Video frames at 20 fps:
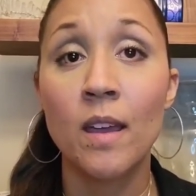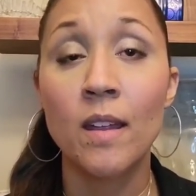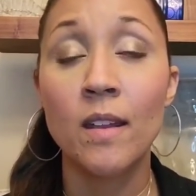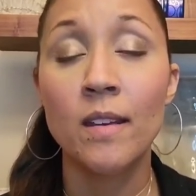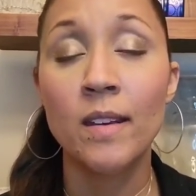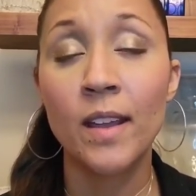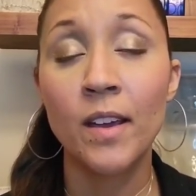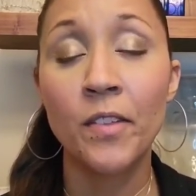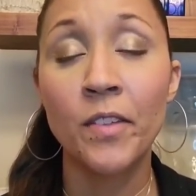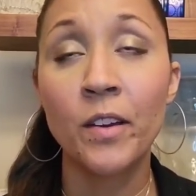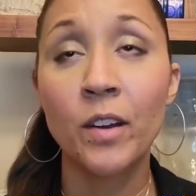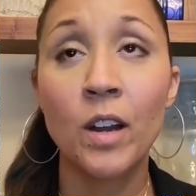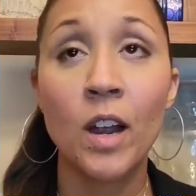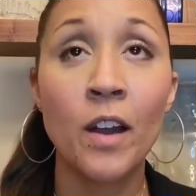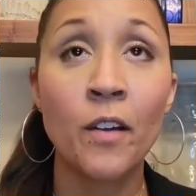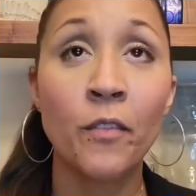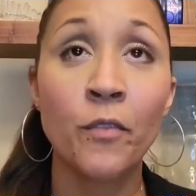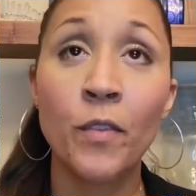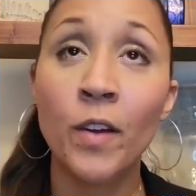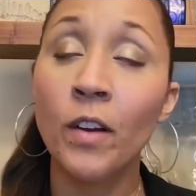Now, there
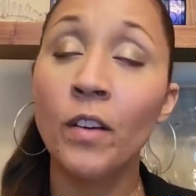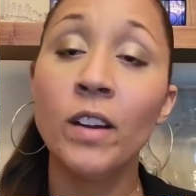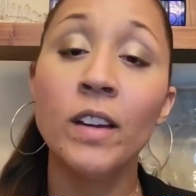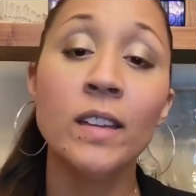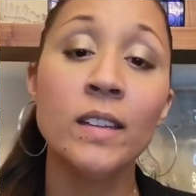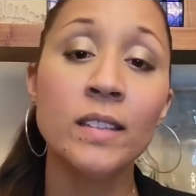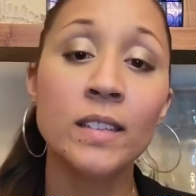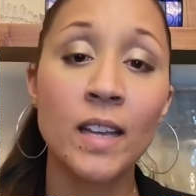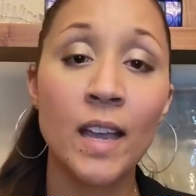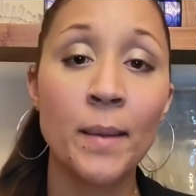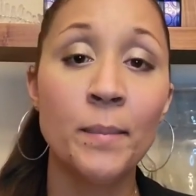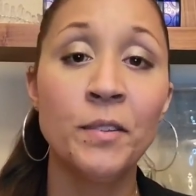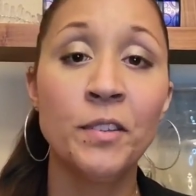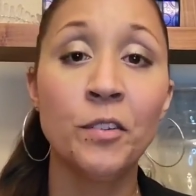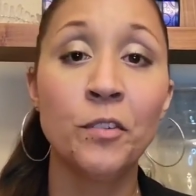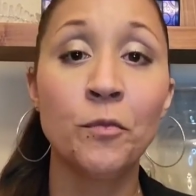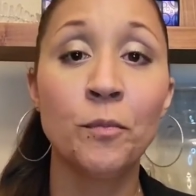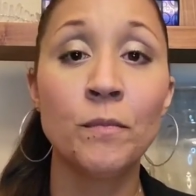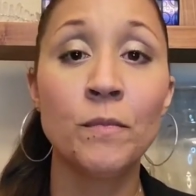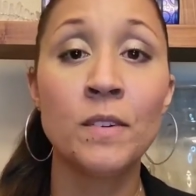are various types
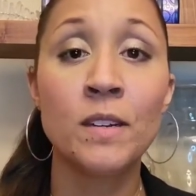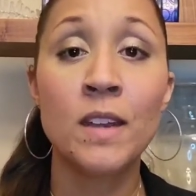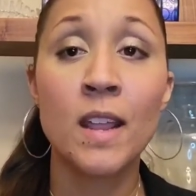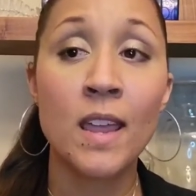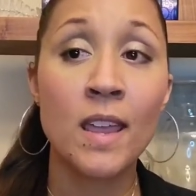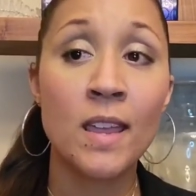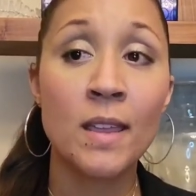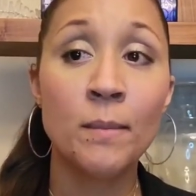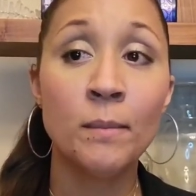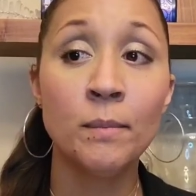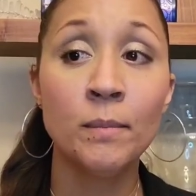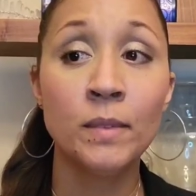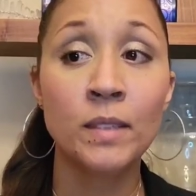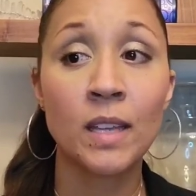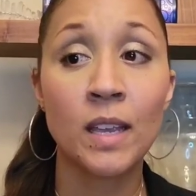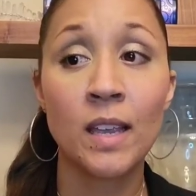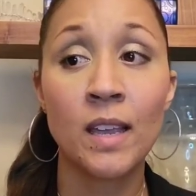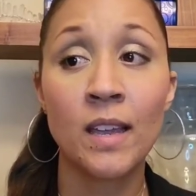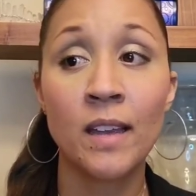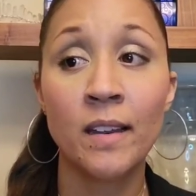of names
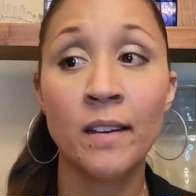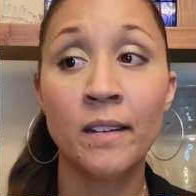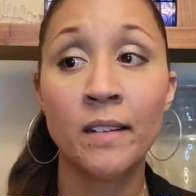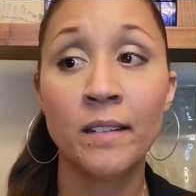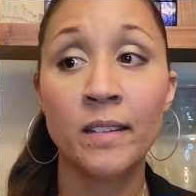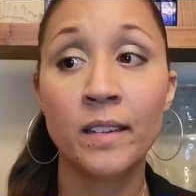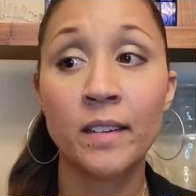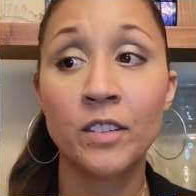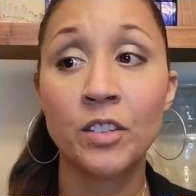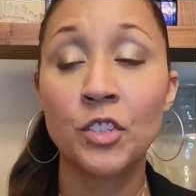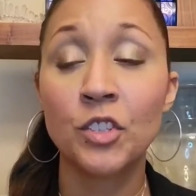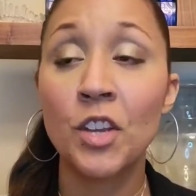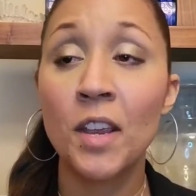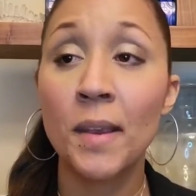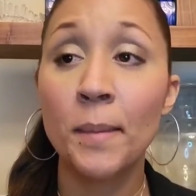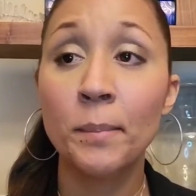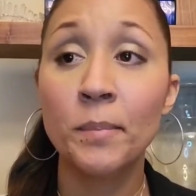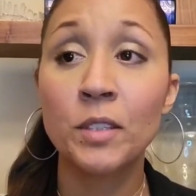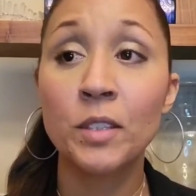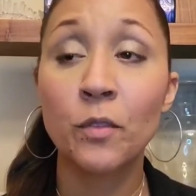and
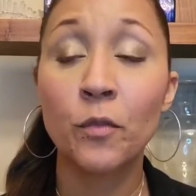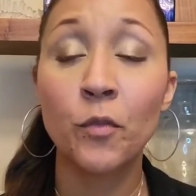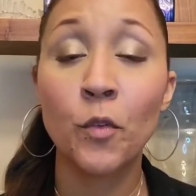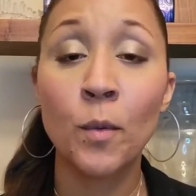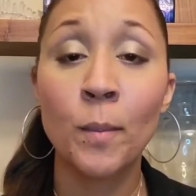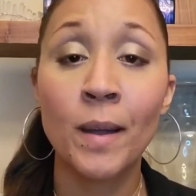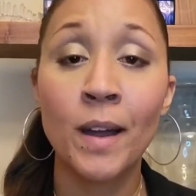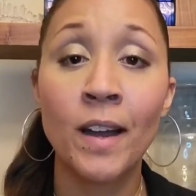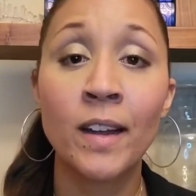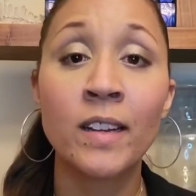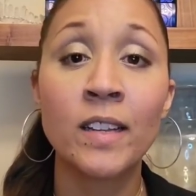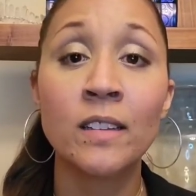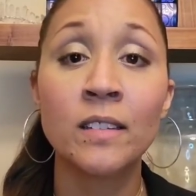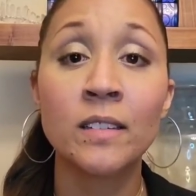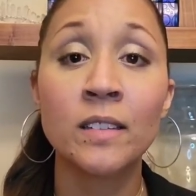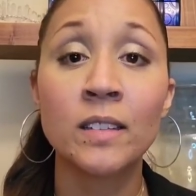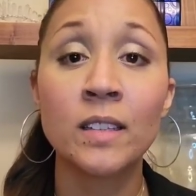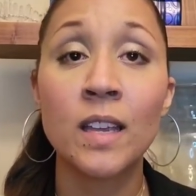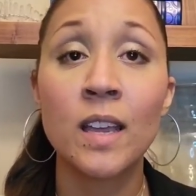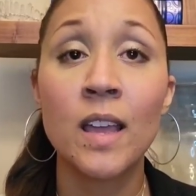shapes for
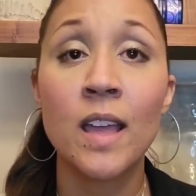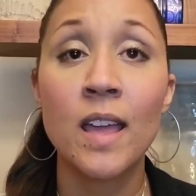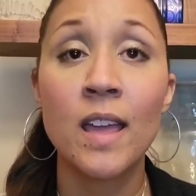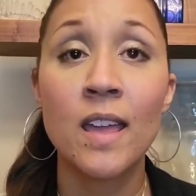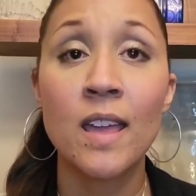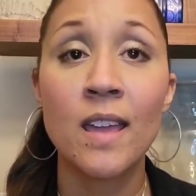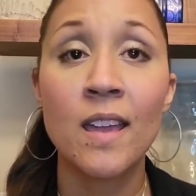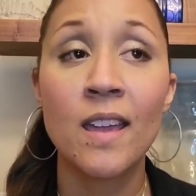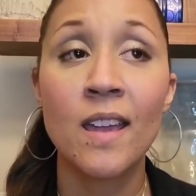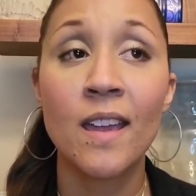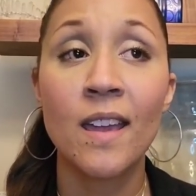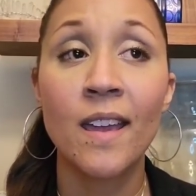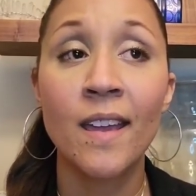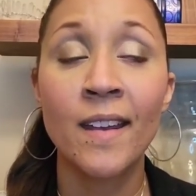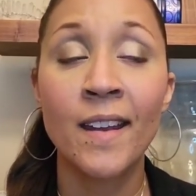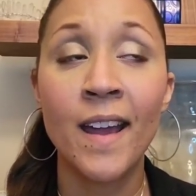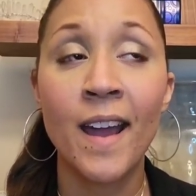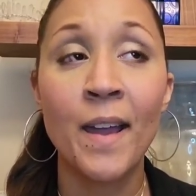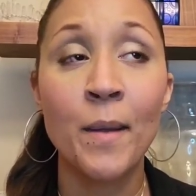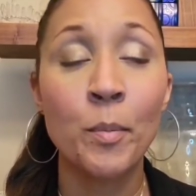bodies,
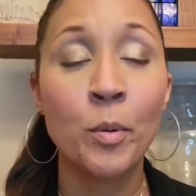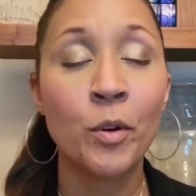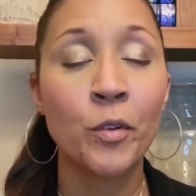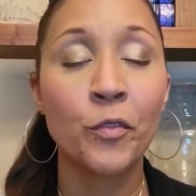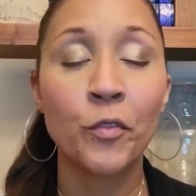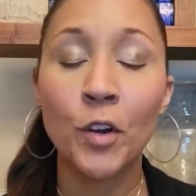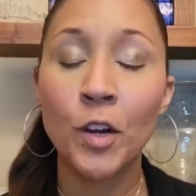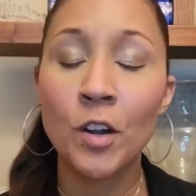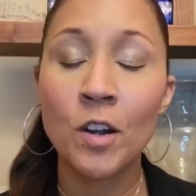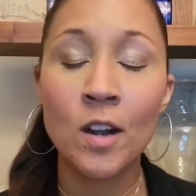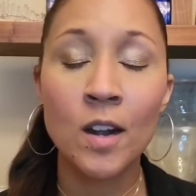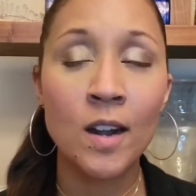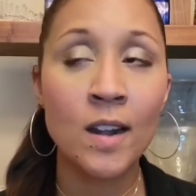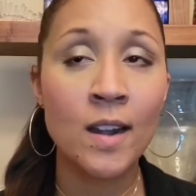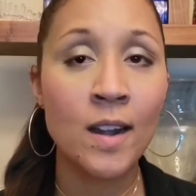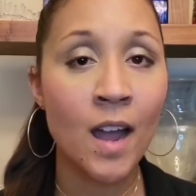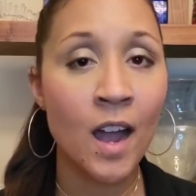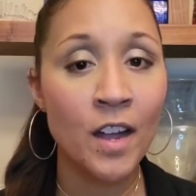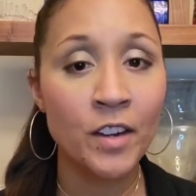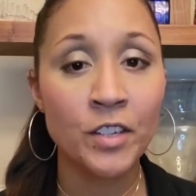and I prefer
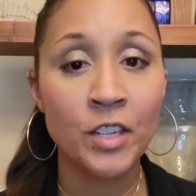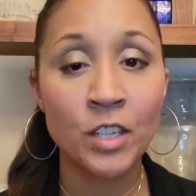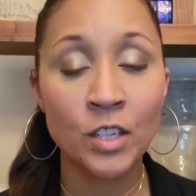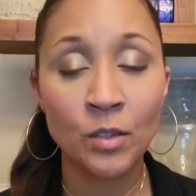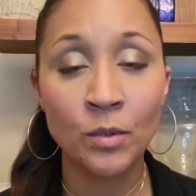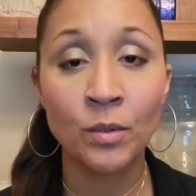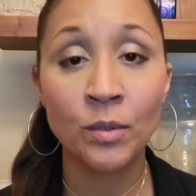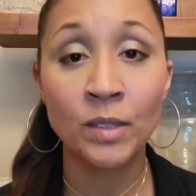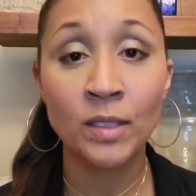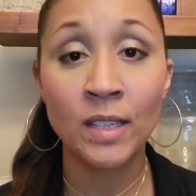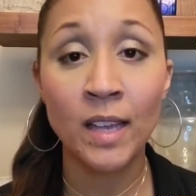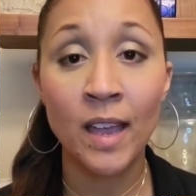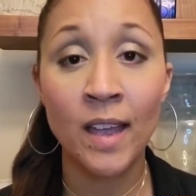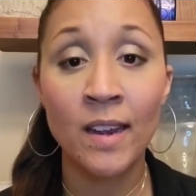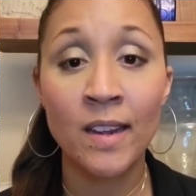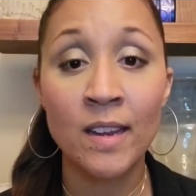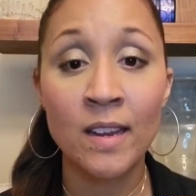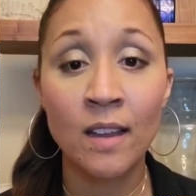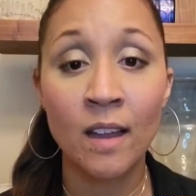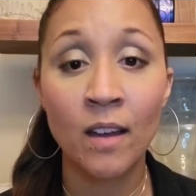not to use
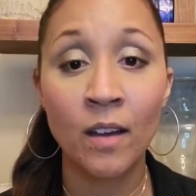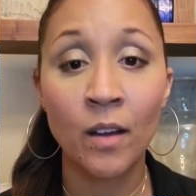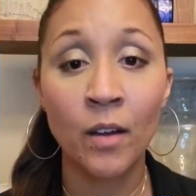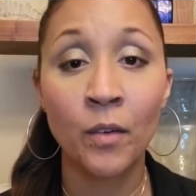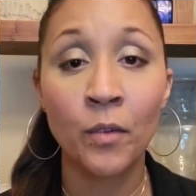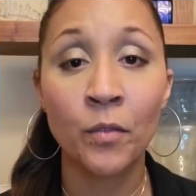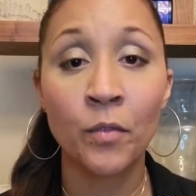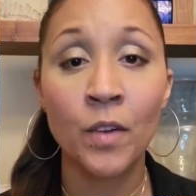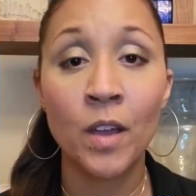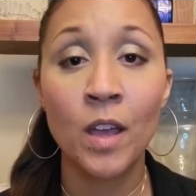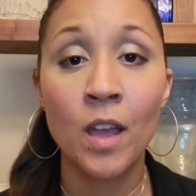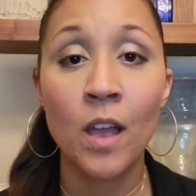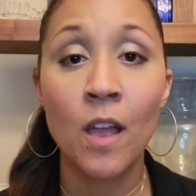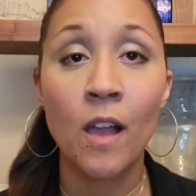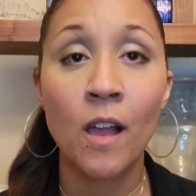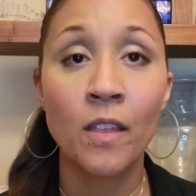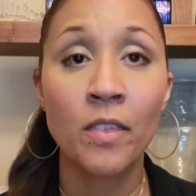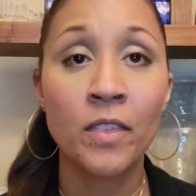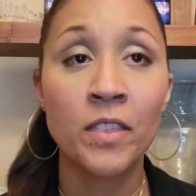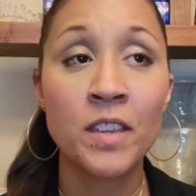any of
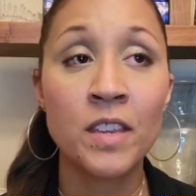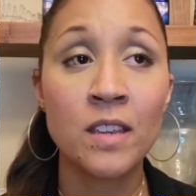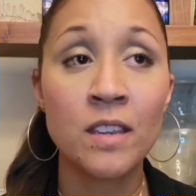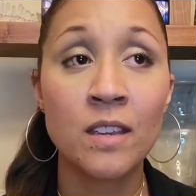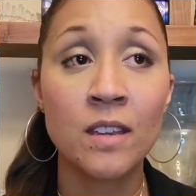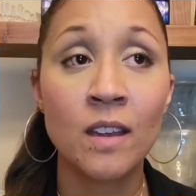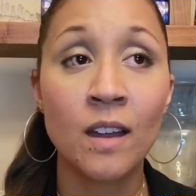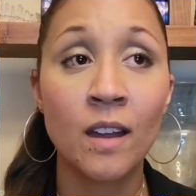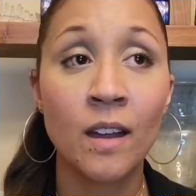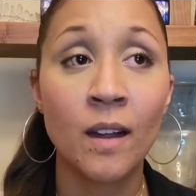the